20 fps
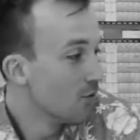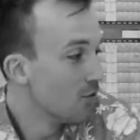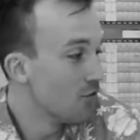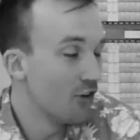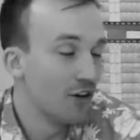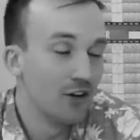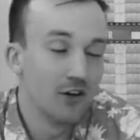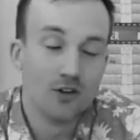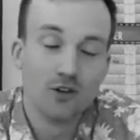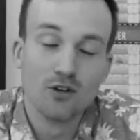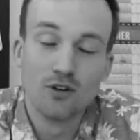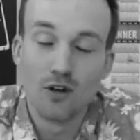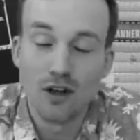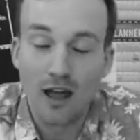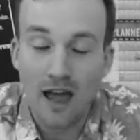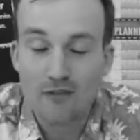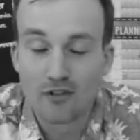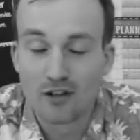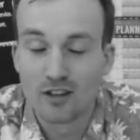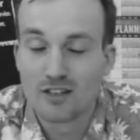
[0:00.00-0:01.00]
Feel
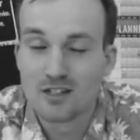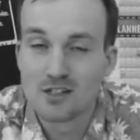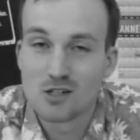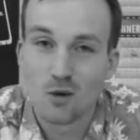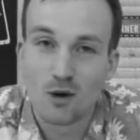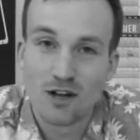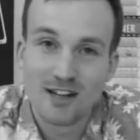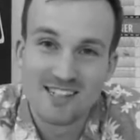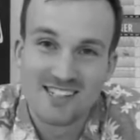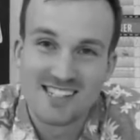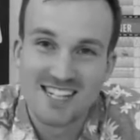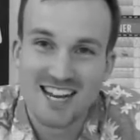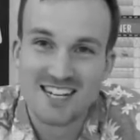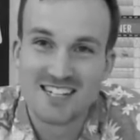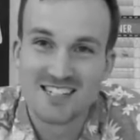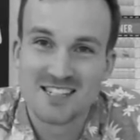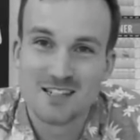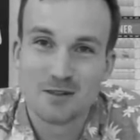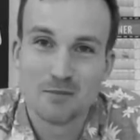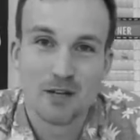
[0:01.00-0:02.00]
everything's quite
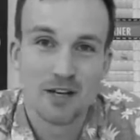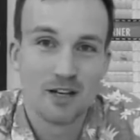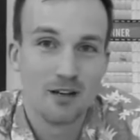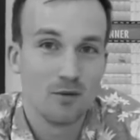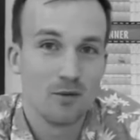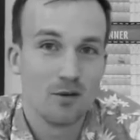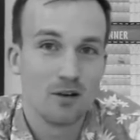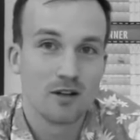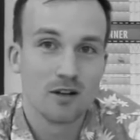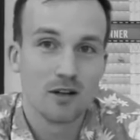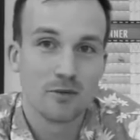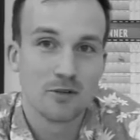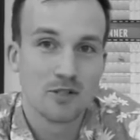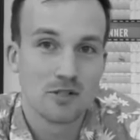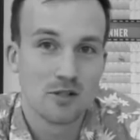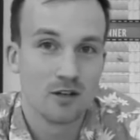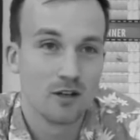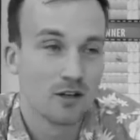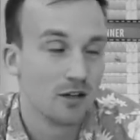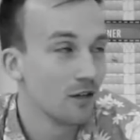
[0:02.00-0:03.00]
intense at the minute. We're
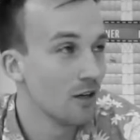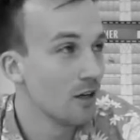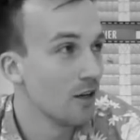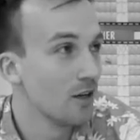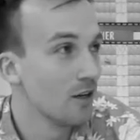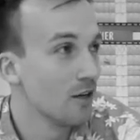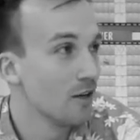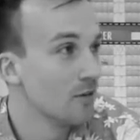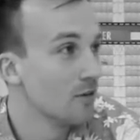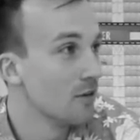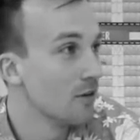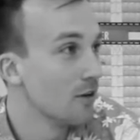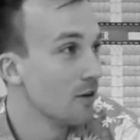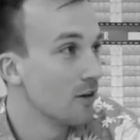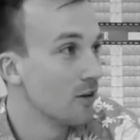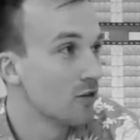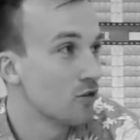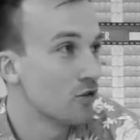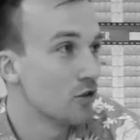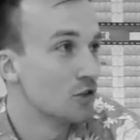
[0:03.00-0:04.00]
coming to a
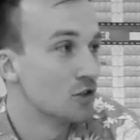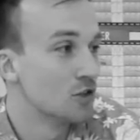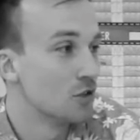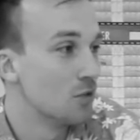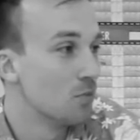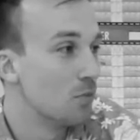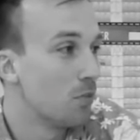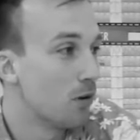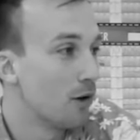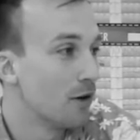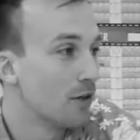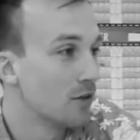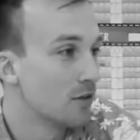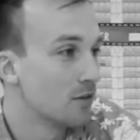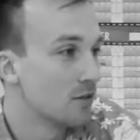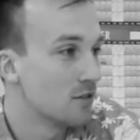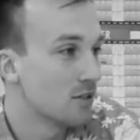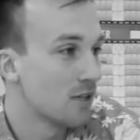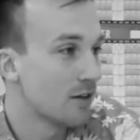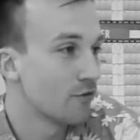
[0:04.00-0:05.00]
crucial point
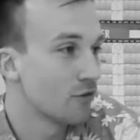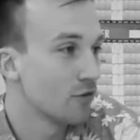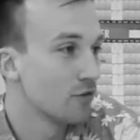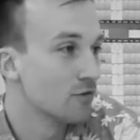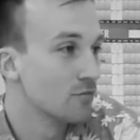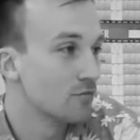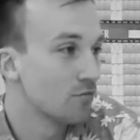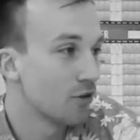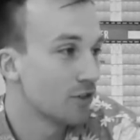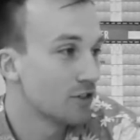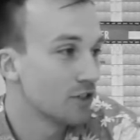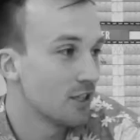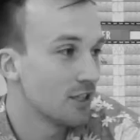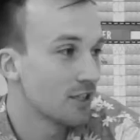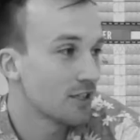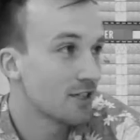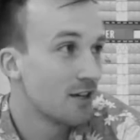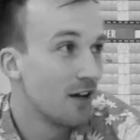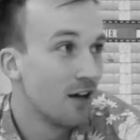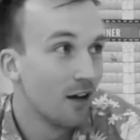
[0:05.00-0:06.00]
on several
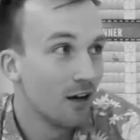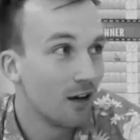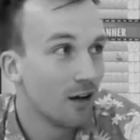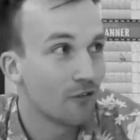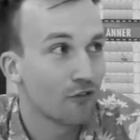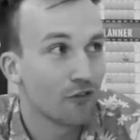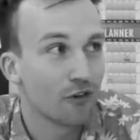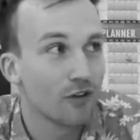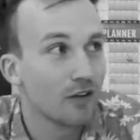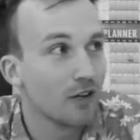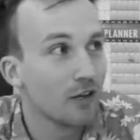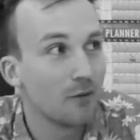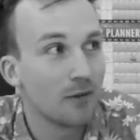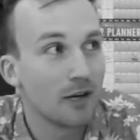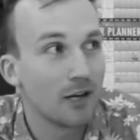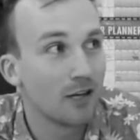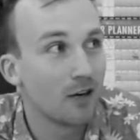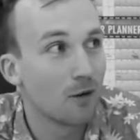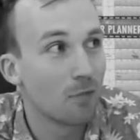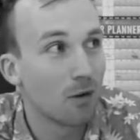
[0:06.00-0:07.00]
projects. I feel a little
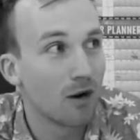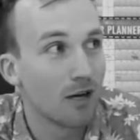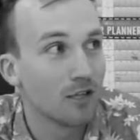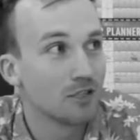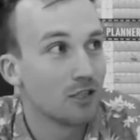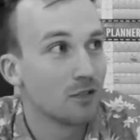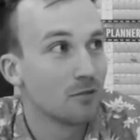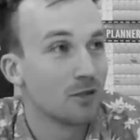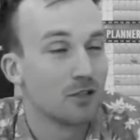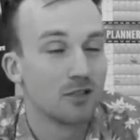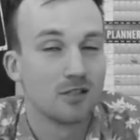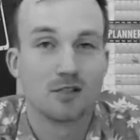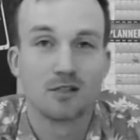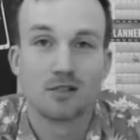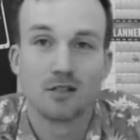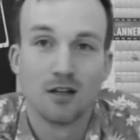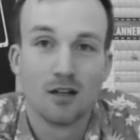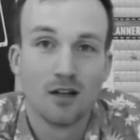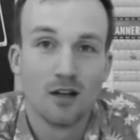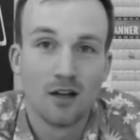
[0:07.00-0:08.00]
bit under pressure
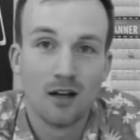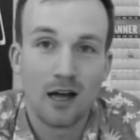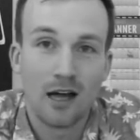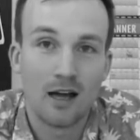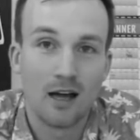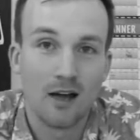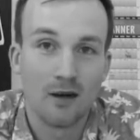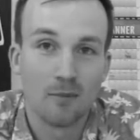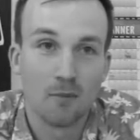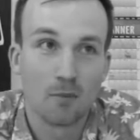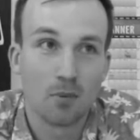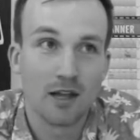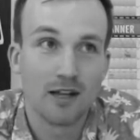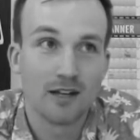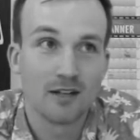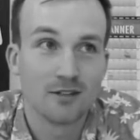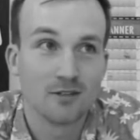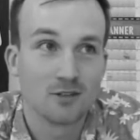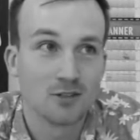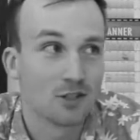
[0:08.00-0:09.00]
because
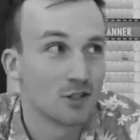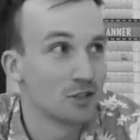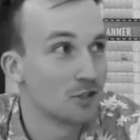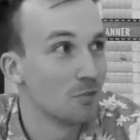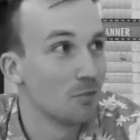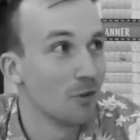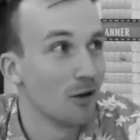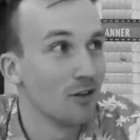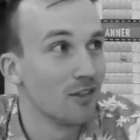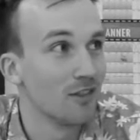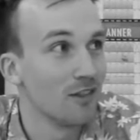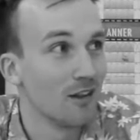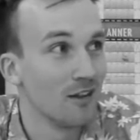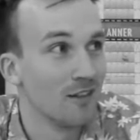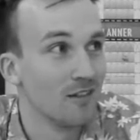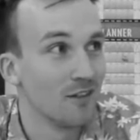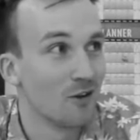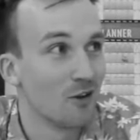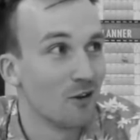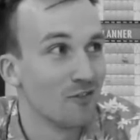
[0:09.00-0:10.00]
Blake and Josh are both
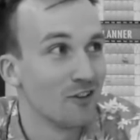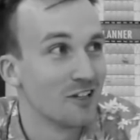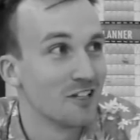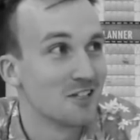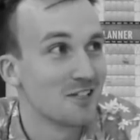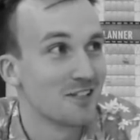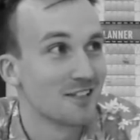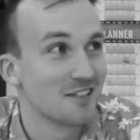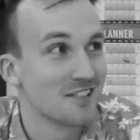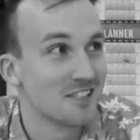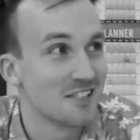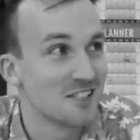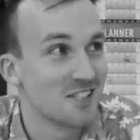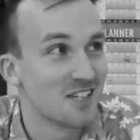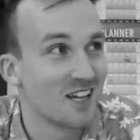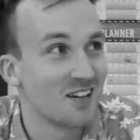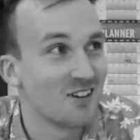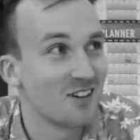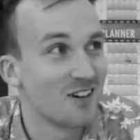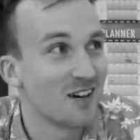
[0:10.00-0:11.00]
in the office
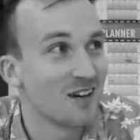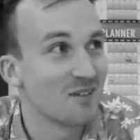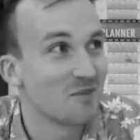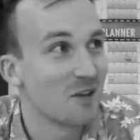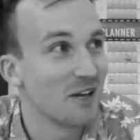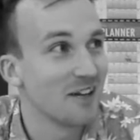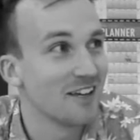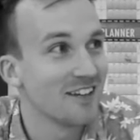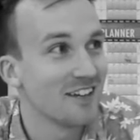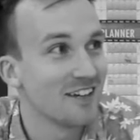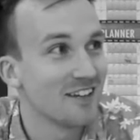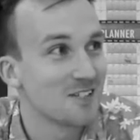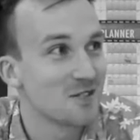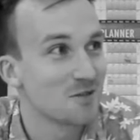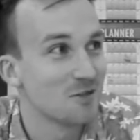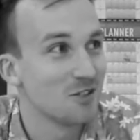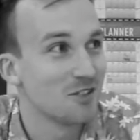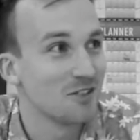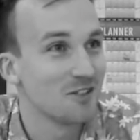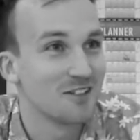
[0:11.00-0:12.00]
staring at me
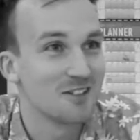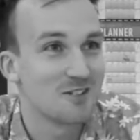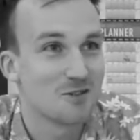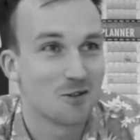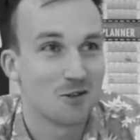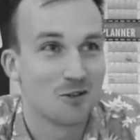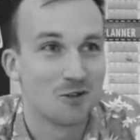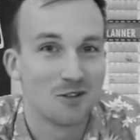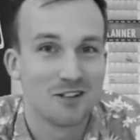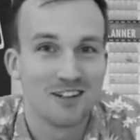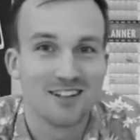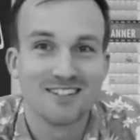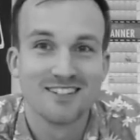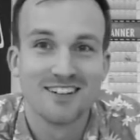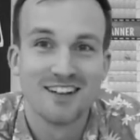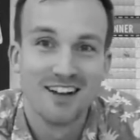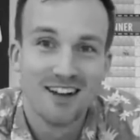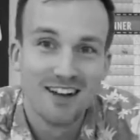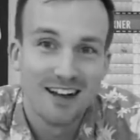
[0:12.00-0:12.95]
as we do this recording,